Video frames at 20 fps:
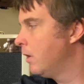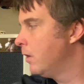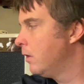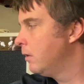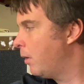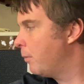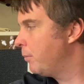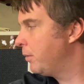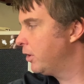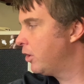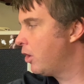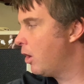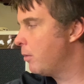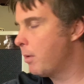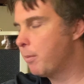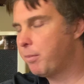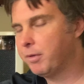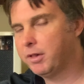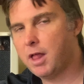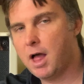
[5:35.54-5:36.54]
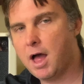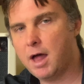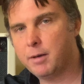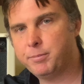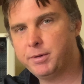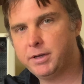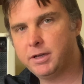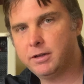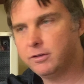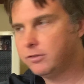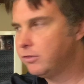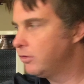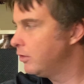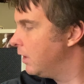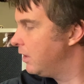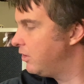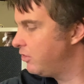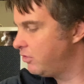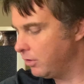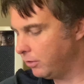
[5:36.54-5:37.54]
I'm going to come up a lot because
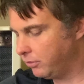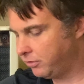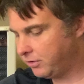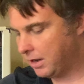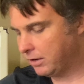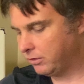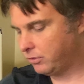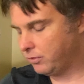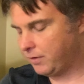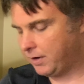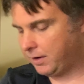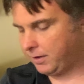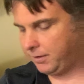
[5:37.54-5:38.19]
it still sounds very